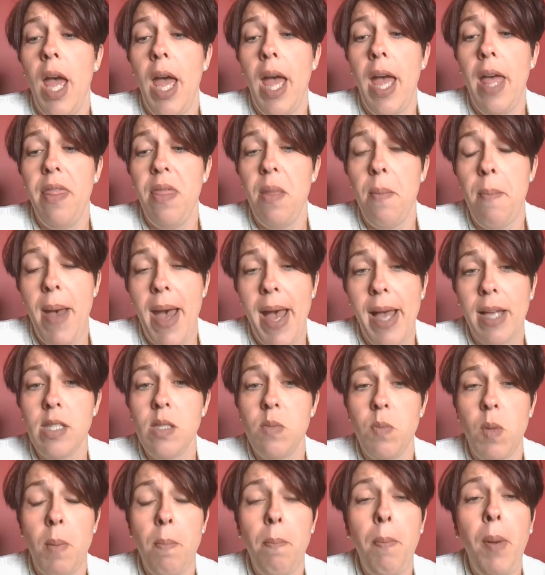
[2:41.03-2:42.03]
And the
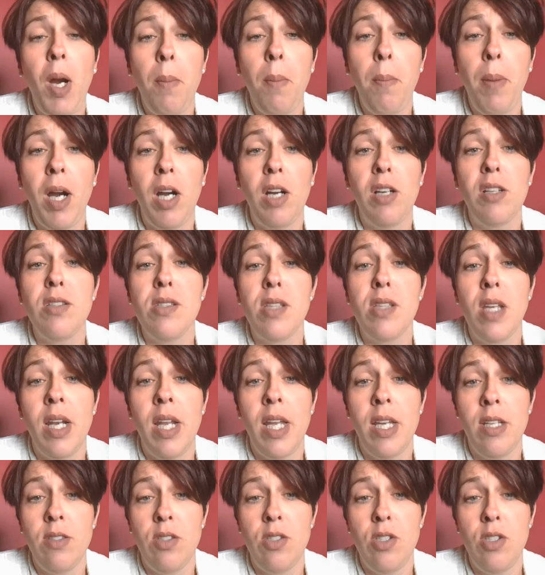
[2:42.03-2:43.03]
maximum per person
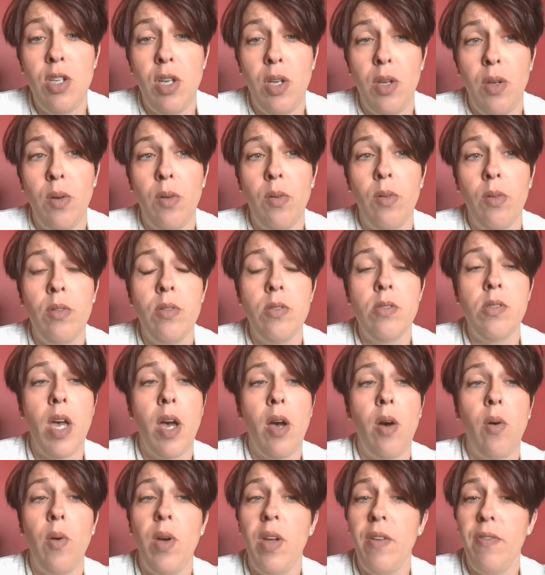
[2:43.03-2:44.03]
is 2.
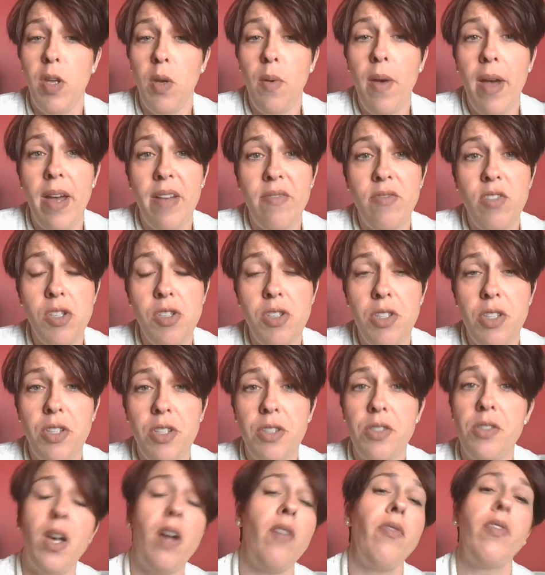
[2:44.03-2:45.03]
So if you have just
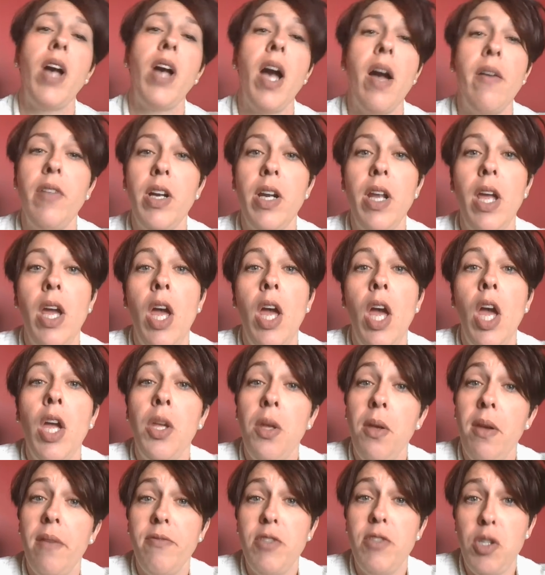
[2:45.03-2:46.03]
yourself covered,
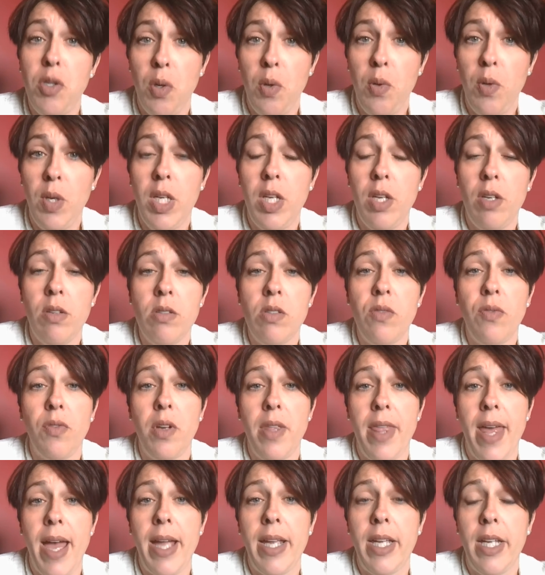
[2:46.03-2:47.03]
you have 2 to use
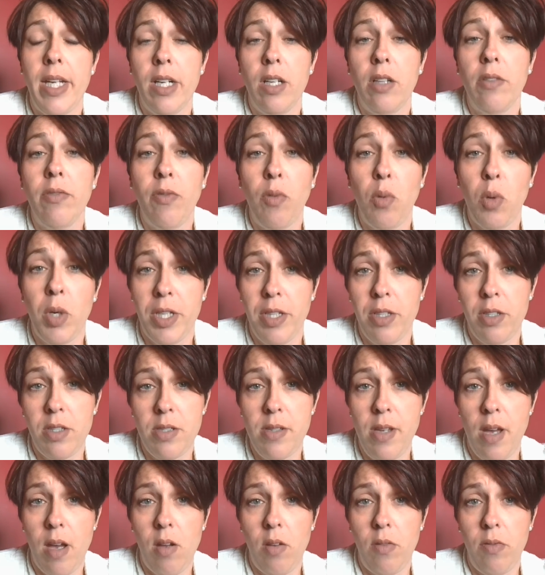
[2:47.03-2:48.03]
for that year for
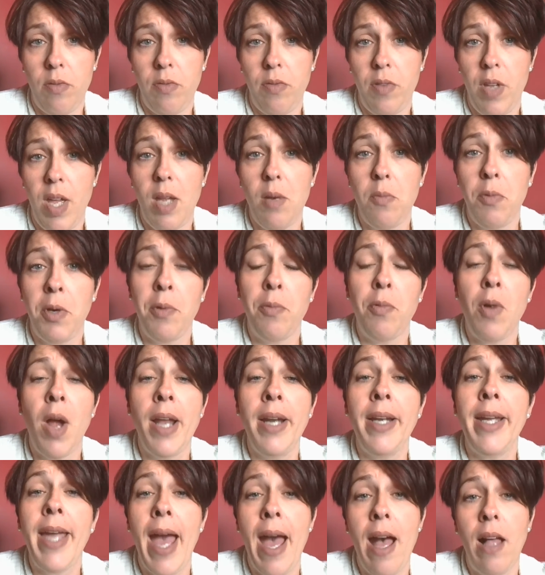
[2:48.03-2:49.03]
yourself. And we
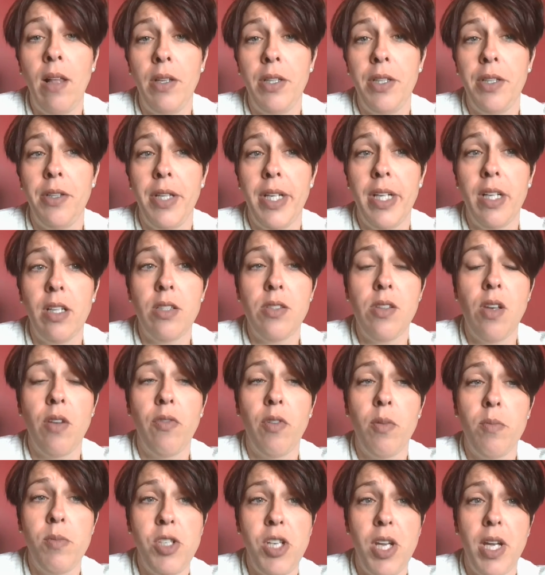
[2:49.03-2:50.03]
run calendar year, so
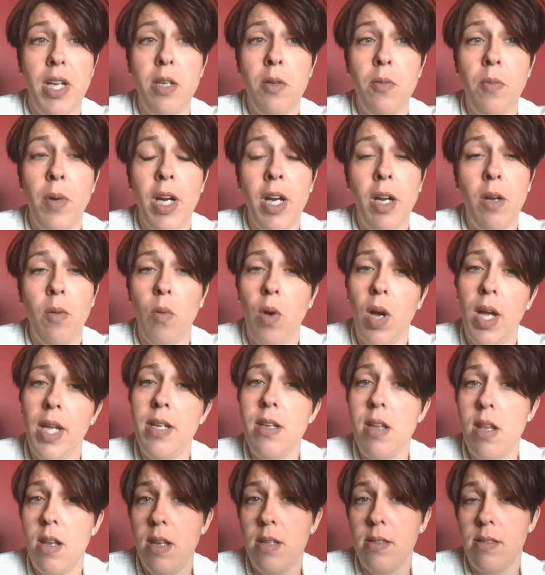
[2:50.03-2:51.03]
from January
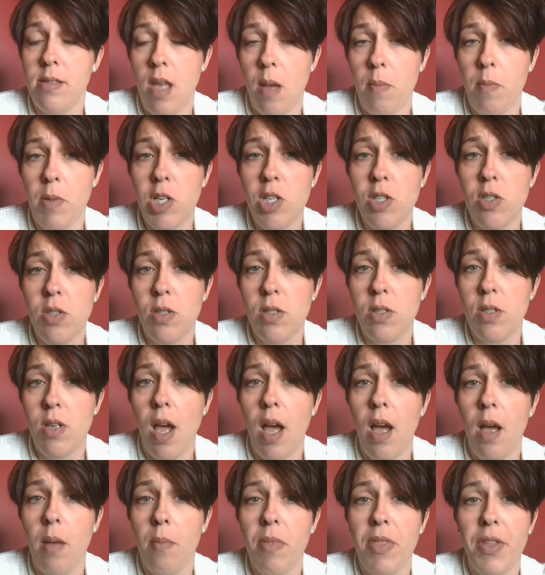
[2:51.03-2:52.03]
1 to December
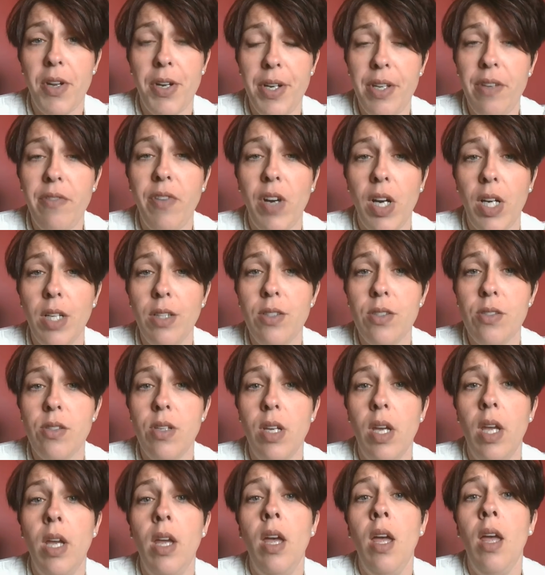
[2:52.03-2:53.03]
31st,
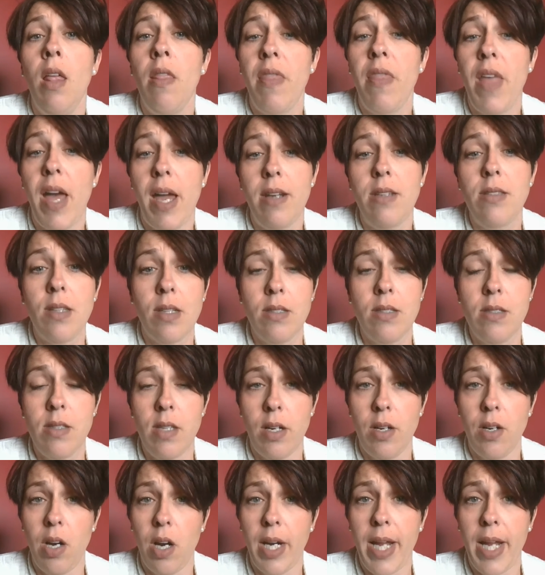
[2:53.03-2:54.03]
that is
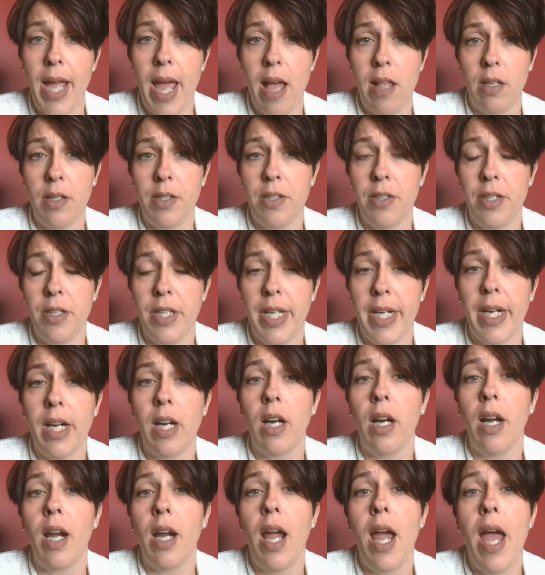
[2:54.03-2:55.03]
considered our calendar
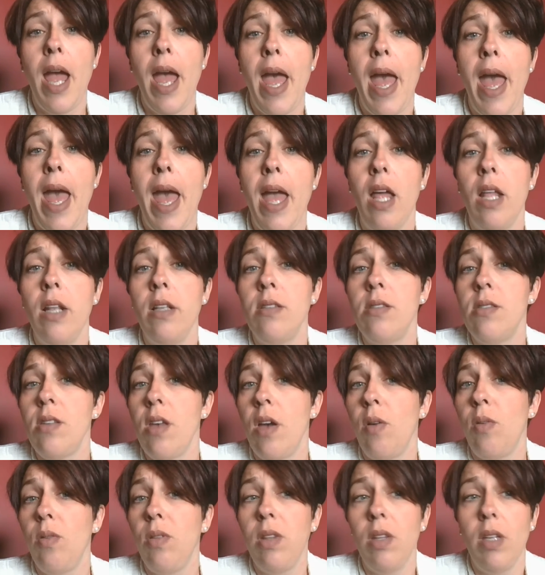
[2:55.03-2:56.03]
year. And
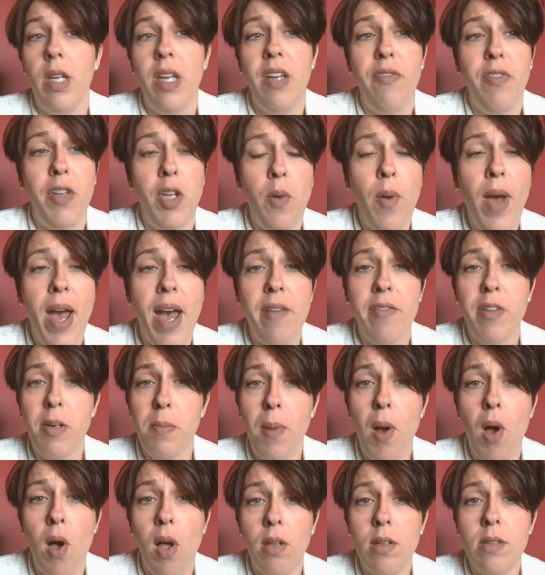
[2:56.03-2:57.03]
so if you have your
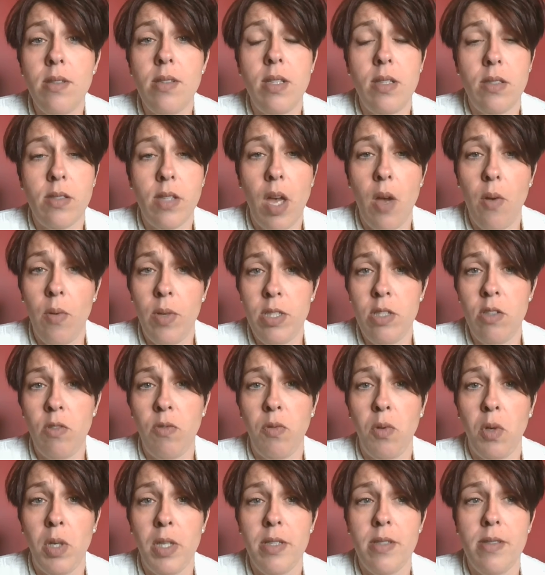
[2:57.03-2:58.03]
policies go into
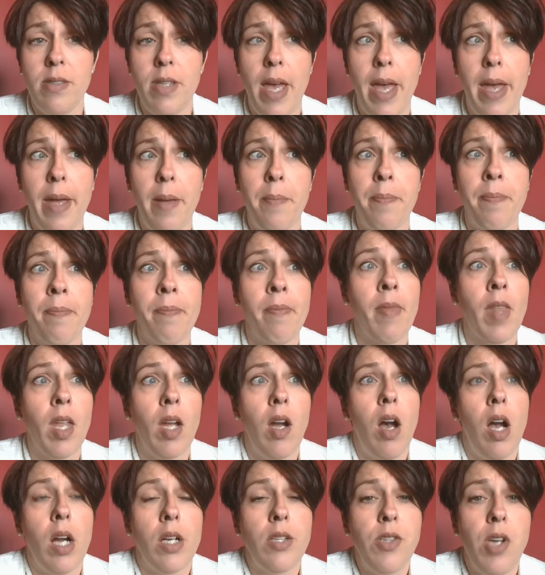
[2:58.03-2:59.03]
force, say,
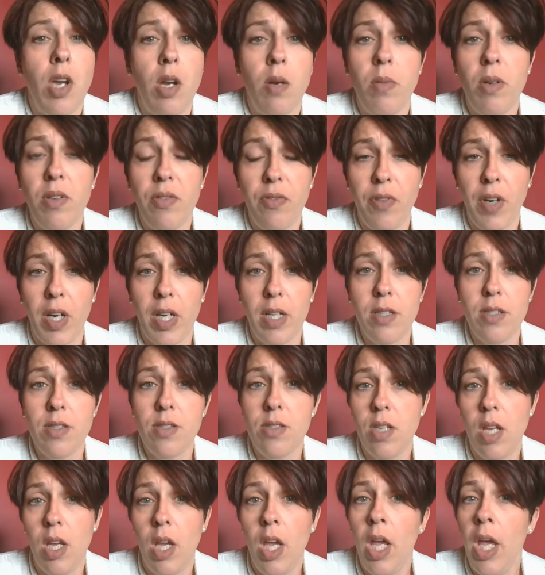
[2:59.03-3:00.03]
October
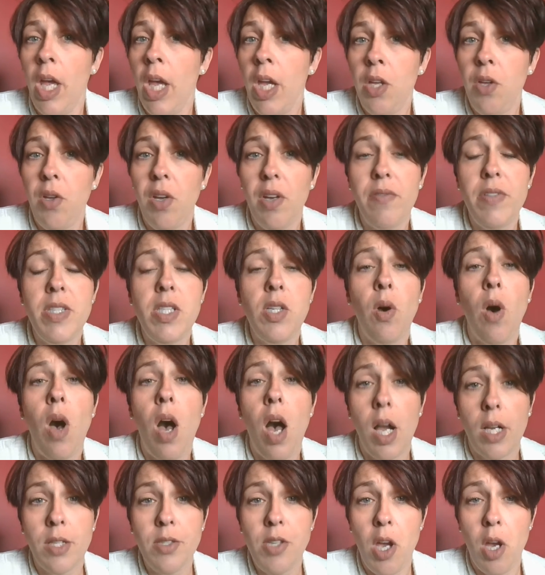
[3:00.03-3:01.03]
1st, you have until
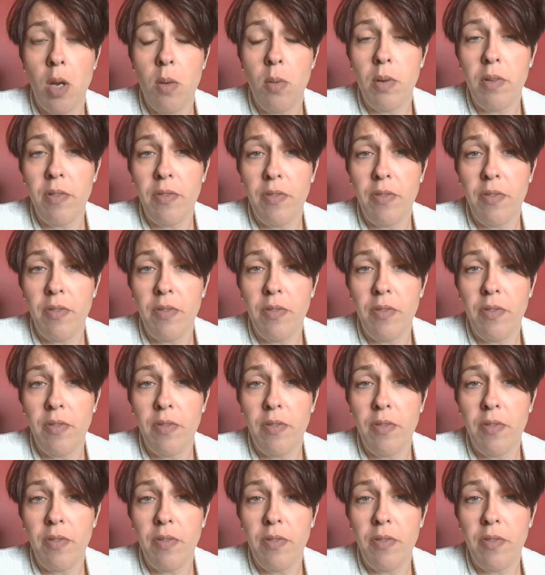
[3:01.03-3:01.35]
October